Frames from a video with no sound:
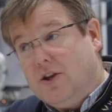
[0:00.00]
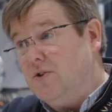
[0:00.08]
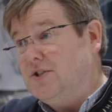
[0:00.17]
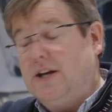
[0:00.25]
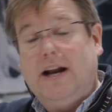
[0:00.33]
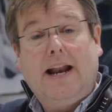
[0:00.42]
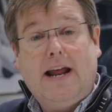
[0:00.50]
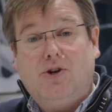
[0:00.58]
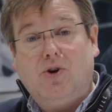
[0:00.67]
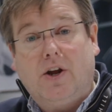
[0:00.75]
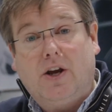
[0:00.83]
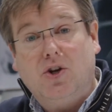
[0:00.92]
using an
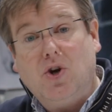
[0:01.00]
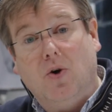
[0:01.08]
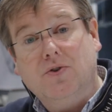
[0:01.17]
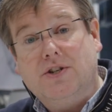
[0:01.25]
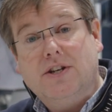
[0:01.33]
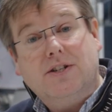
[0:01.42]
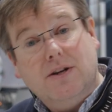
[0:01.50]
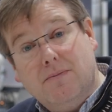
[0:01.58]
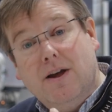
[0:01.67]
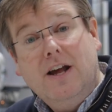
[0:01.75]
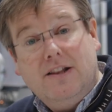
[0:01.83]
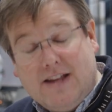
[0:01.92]
electronic control system,
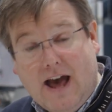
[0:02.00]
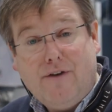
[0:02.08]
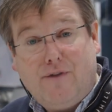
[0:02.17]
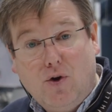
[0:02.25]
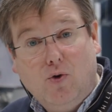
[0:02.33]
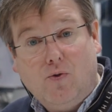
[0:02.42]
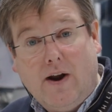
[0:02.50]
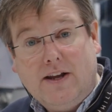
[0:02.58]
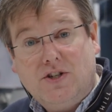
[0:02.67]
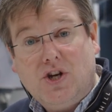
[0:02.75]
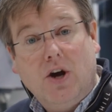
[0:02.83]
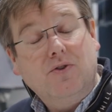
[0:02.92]
the air fuel
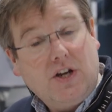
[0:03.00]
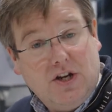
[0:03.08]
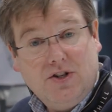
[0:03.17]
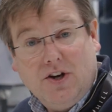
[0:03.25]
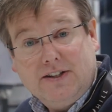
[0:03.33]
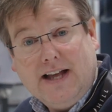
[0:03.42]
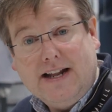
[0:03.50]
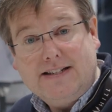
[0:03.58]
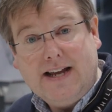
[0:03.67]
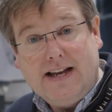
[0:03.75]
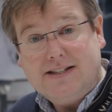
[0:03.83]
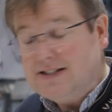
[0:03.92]
ratio to conduct that
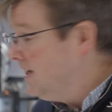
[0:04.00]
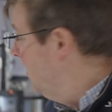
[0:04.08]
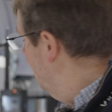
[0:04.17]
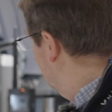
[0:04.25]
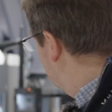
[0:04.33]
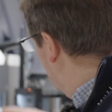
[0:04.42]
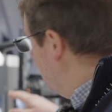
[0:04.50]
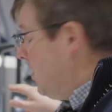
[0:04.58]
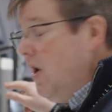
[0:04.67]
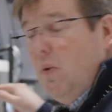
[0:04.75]
test. So